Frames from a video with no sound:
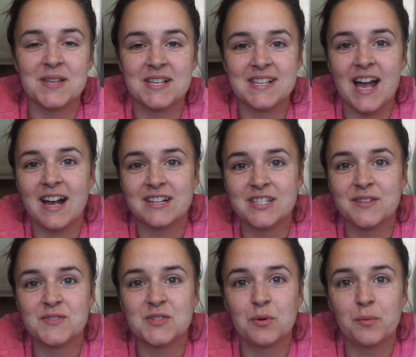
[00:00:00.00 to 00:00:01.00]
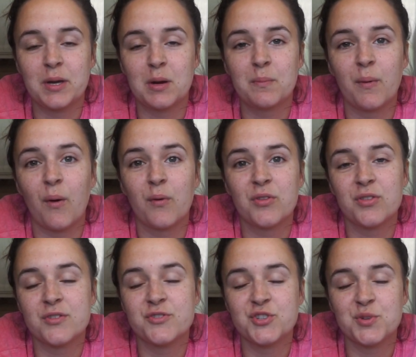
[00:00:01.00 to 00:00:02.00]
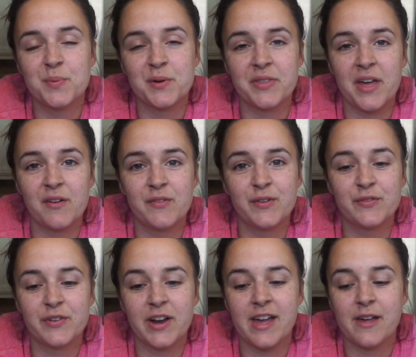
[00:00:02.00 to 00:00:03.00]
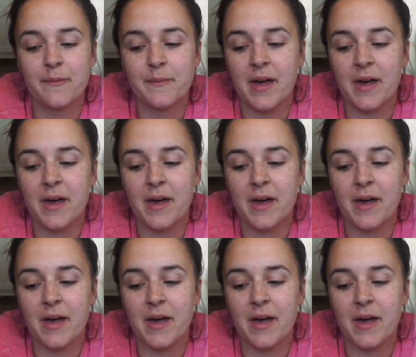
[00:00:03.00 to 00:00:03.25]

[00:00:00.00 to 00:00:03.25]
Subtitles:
us active. So we are both super thankful for him,